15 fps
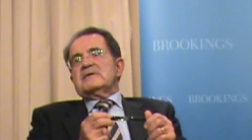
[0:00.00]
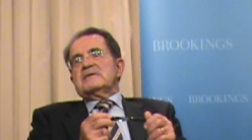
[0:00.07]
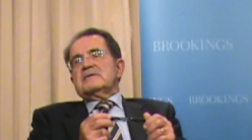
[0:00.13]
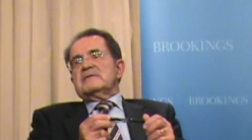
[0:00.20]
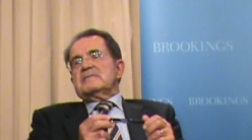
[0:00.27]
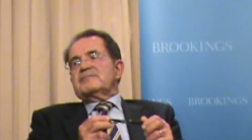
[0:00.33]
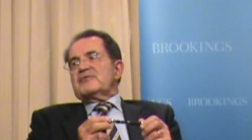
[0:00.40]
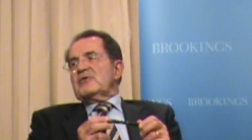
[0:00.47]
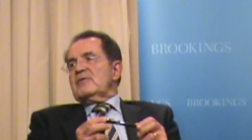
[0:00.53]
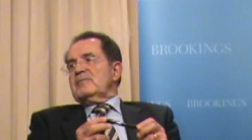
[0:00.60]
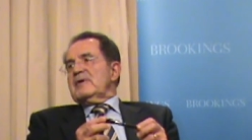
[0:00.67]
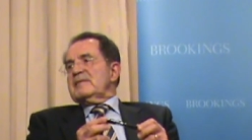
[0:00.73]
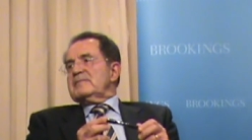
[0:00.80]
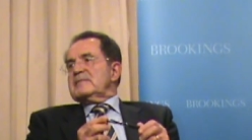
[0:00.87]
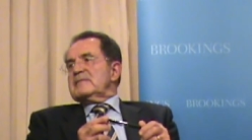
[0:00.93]
no
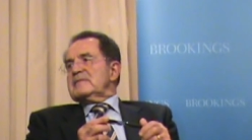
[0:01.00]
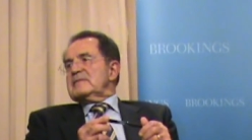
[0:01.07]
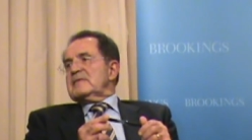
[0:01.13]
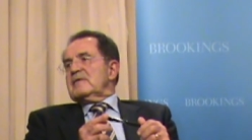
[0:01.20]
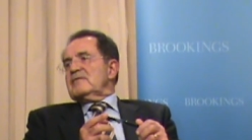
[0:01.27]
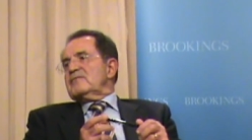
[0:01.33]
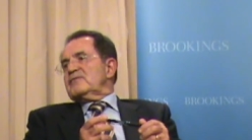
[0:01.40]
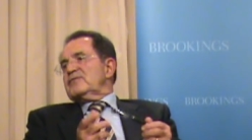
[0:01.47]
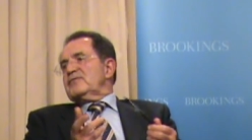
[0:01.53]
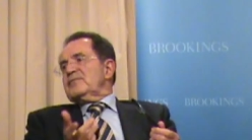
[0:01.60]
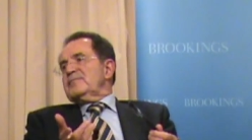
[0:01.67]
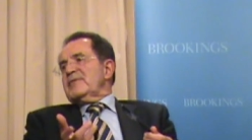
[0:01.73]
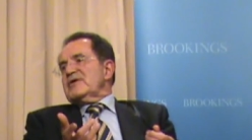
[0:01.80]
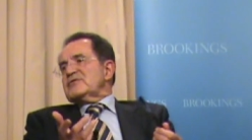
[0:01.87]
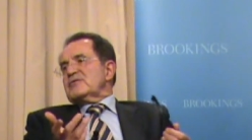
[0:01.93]
problem,
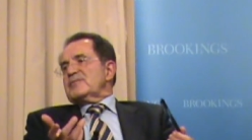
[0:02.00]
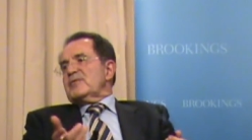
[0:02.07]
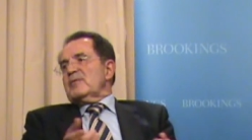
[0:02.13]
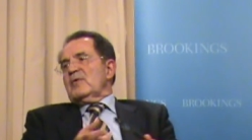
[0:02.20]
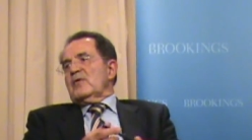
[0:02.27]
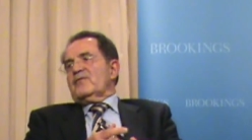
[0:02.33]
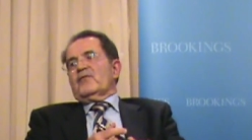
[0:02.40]
major problem.